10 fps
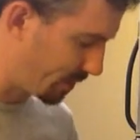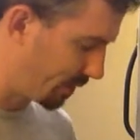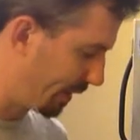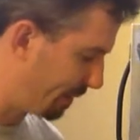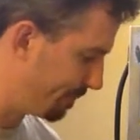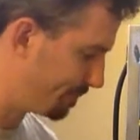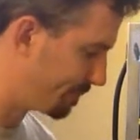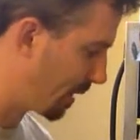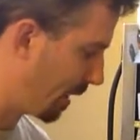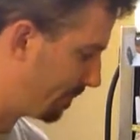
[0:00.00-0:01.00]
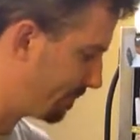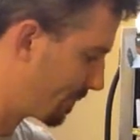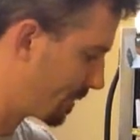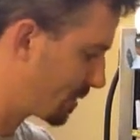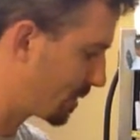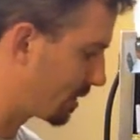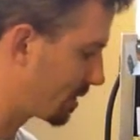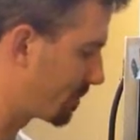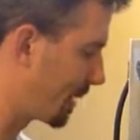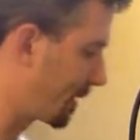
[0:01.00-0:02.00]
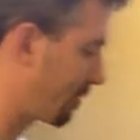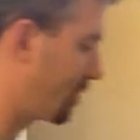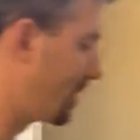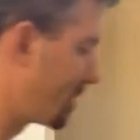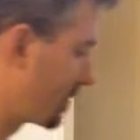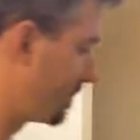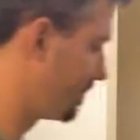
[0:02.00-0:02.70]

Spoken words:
Alright. Now, toss this back in the fridge.